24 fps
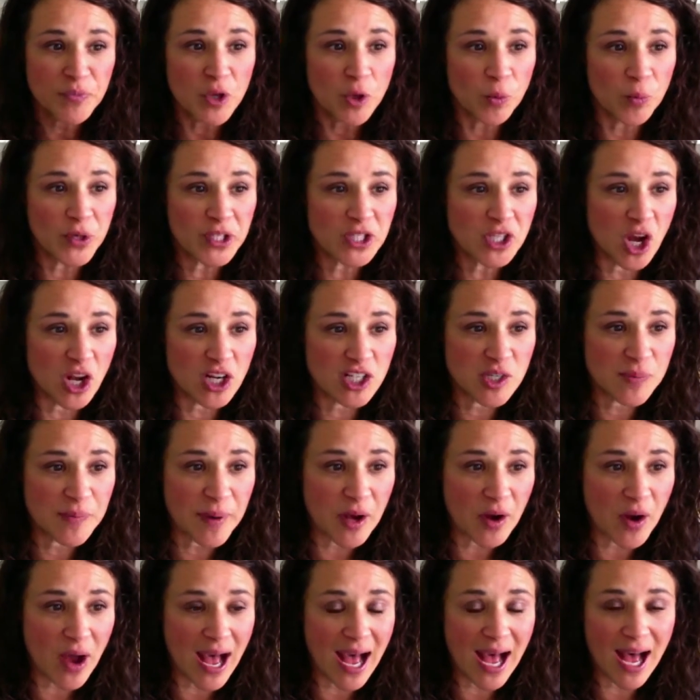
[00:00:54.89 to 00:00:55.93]
We talked
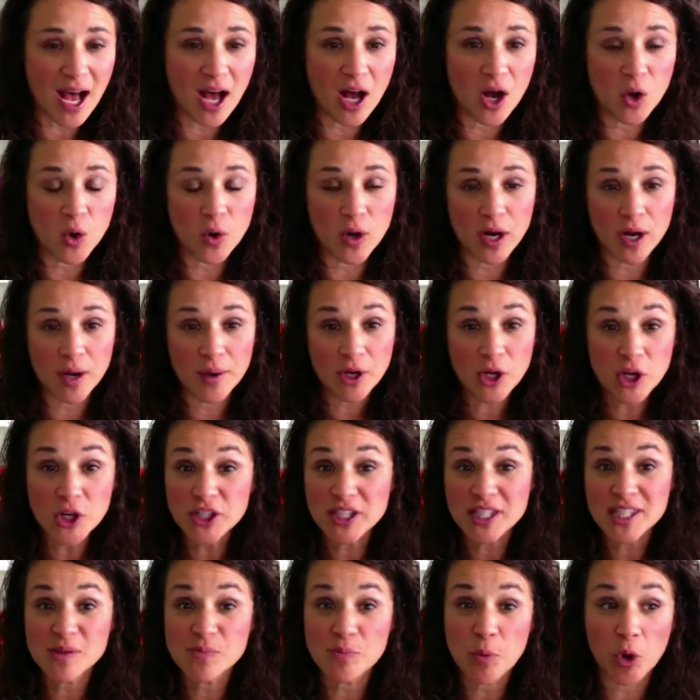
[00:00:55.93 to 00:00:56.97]
about how a
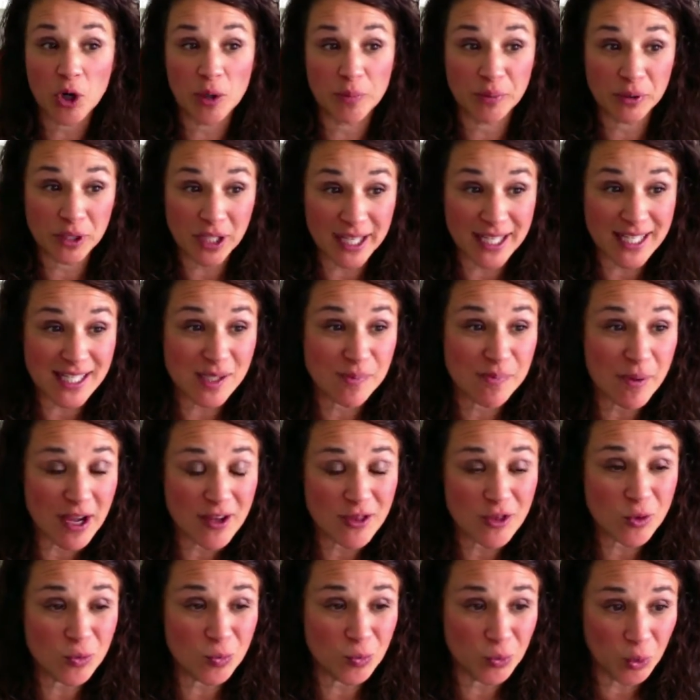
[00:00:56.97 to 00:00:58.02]
good sport plays by
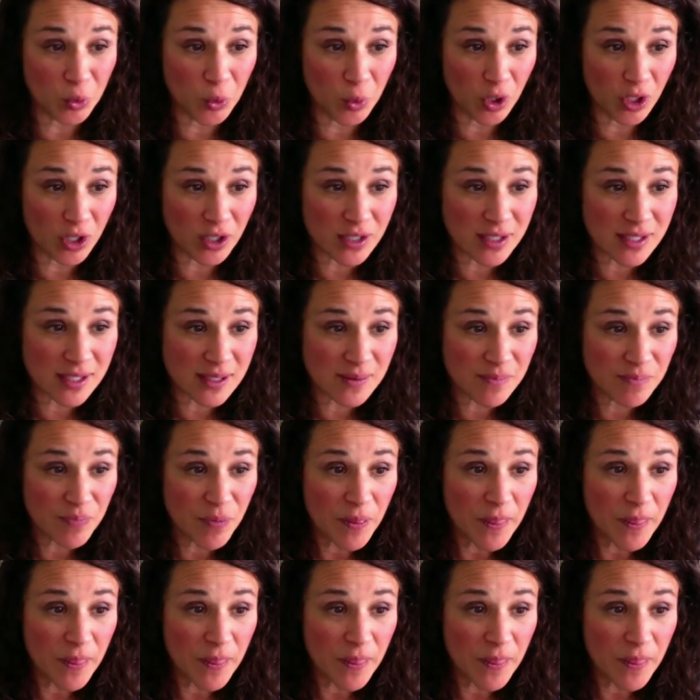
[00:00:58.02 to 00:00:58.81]
the rules